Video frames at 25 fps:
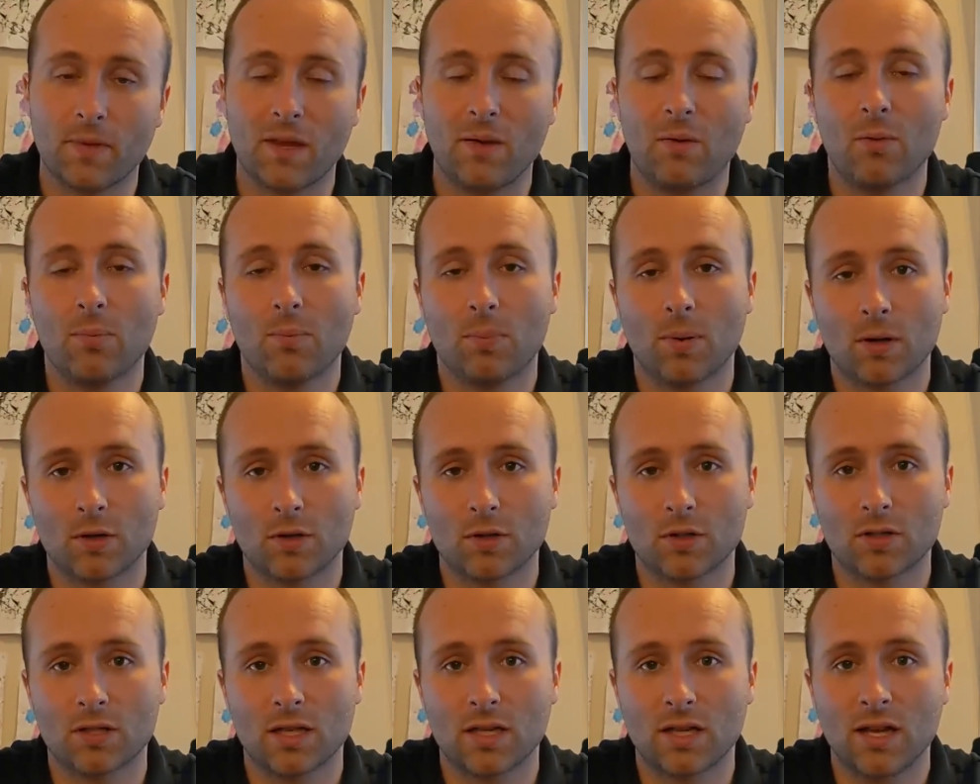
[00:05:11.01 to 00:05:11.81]
They would
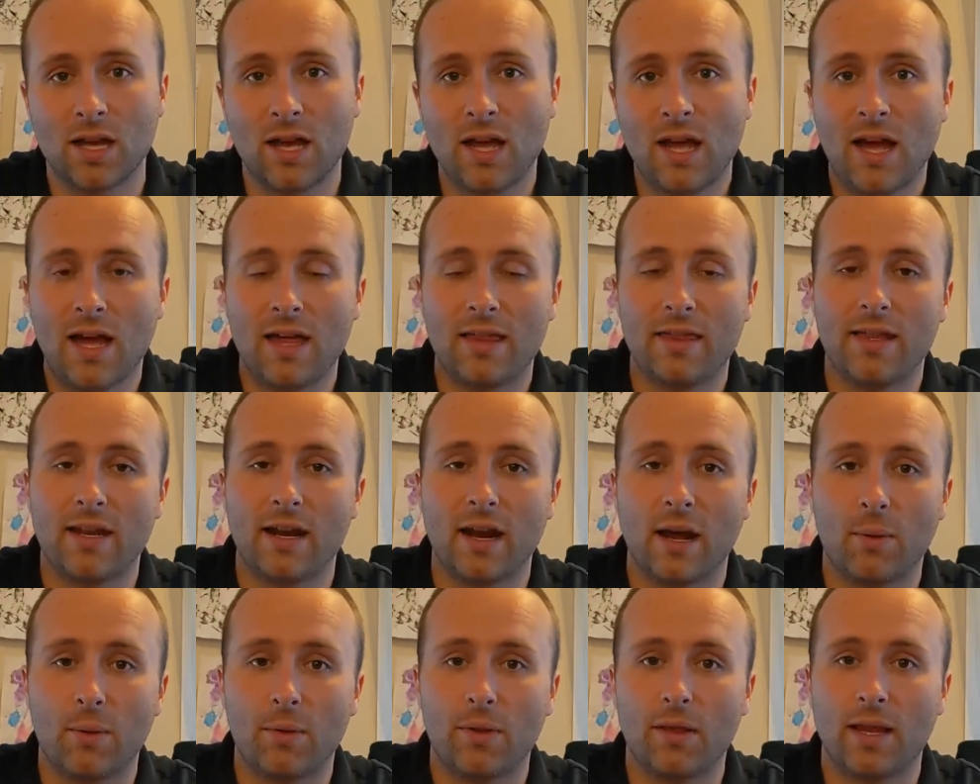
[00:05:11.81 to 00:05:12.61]
purchase it, and
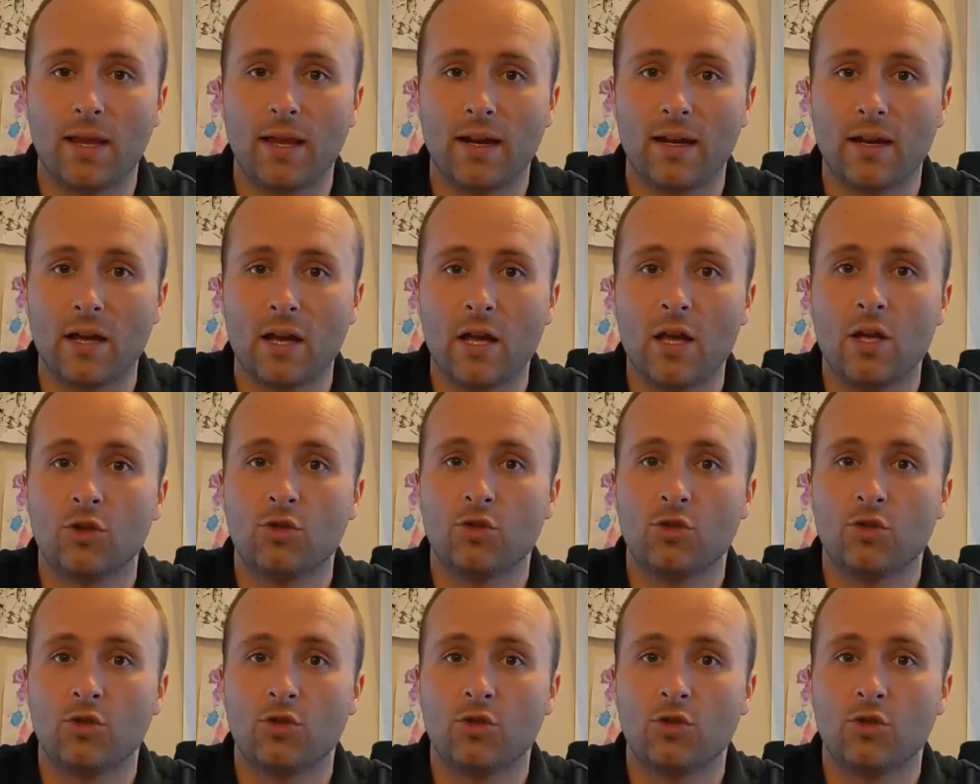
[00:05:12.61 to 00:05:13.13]
then I would let